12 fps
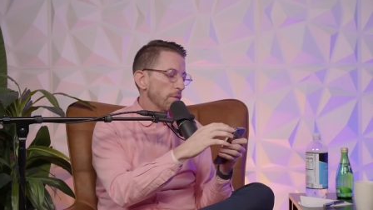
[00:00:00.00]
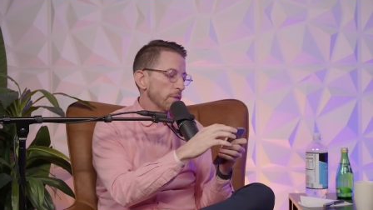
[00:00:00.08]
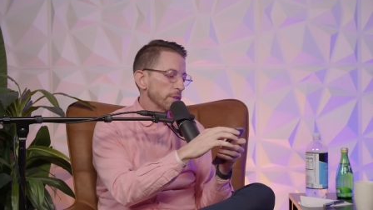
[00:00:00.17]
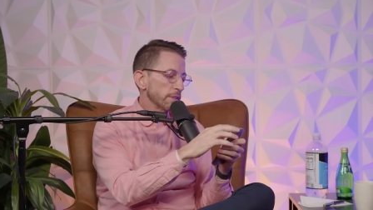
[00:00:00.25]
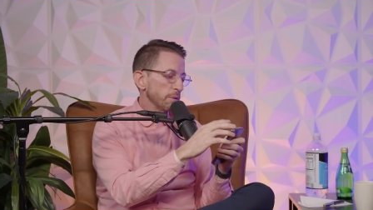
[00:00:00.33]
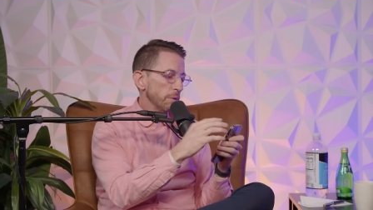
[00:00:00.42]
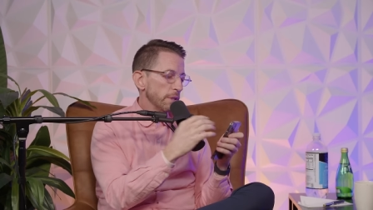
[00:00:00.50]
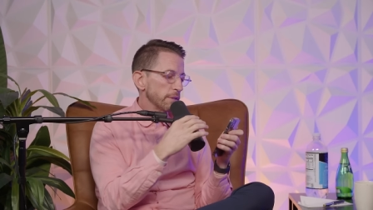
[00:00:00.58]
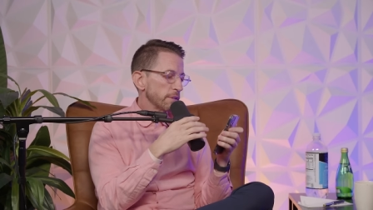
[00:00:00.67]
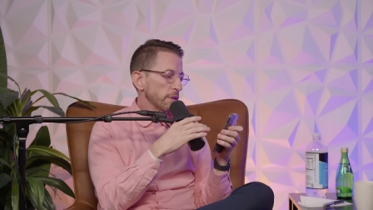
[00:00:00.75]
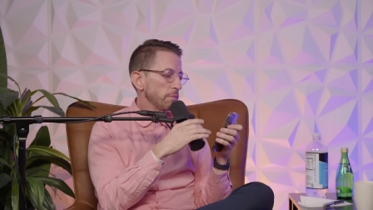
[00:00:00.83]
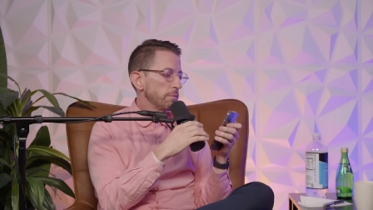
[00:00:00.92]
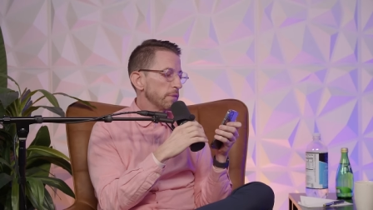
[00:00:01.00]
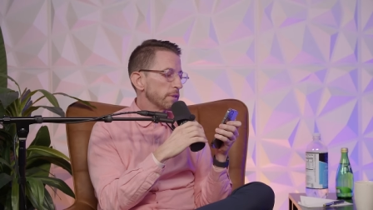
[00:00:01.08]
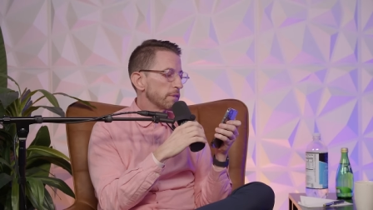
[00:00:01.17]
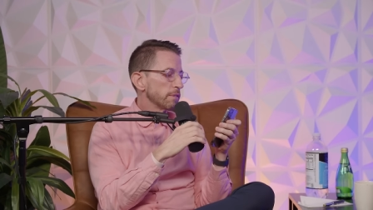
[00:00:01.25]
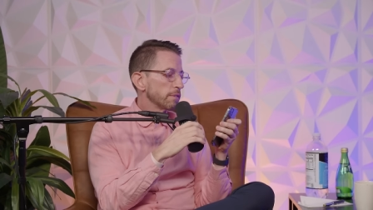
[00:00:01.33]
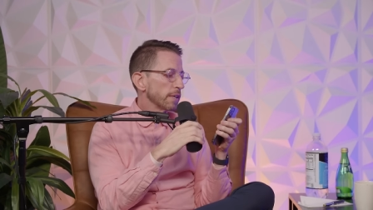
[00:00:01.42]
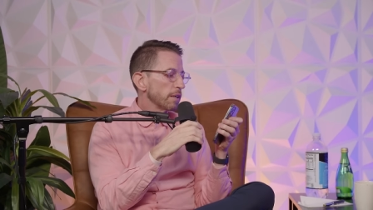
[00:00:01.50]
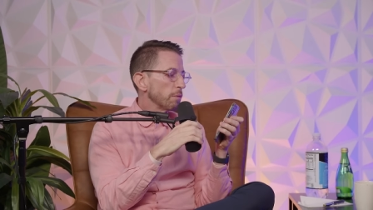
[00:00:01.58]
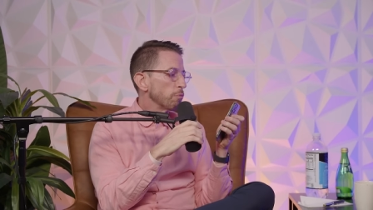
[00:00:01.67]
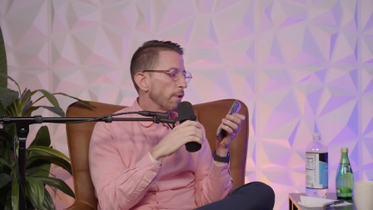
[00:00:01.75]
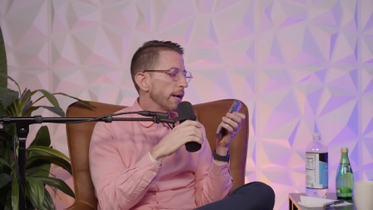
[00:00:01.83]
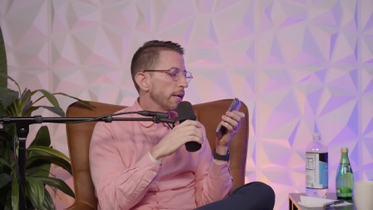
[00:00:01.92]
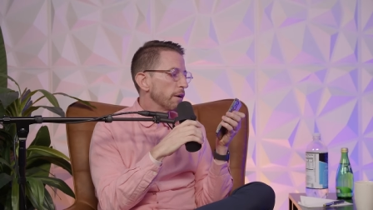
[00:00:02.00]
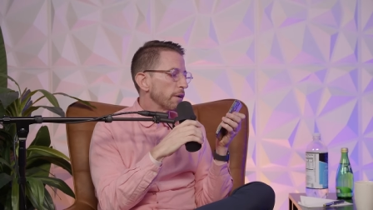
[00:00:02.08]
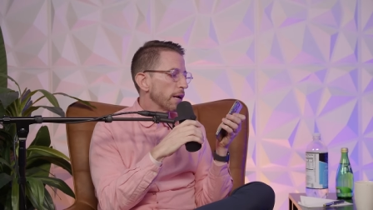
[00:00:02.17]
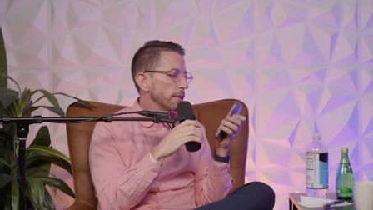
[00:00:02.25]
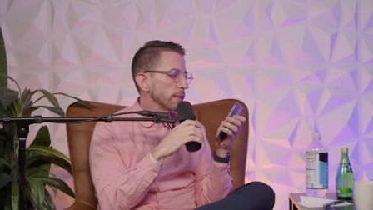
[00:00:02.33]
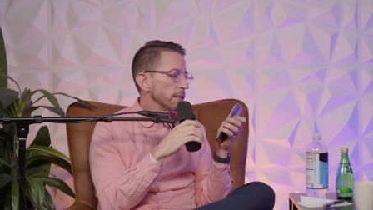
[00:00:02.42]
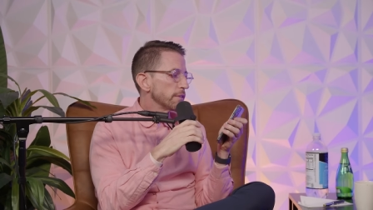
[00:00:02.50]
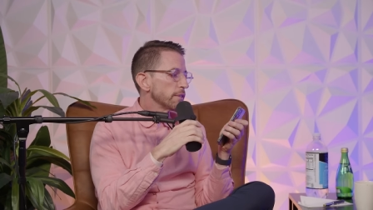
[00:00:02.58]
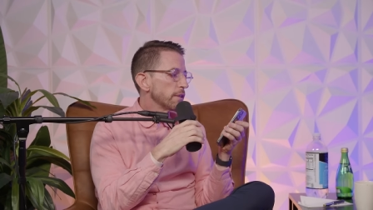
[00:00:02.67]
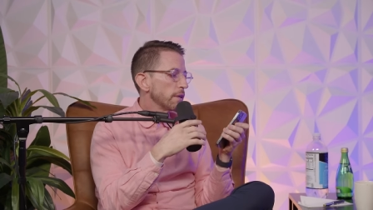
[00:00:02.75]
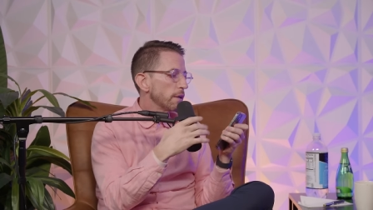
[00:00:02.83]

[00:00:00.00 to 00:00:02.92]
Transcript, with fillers: Let's see what this could, this is like a radio contest.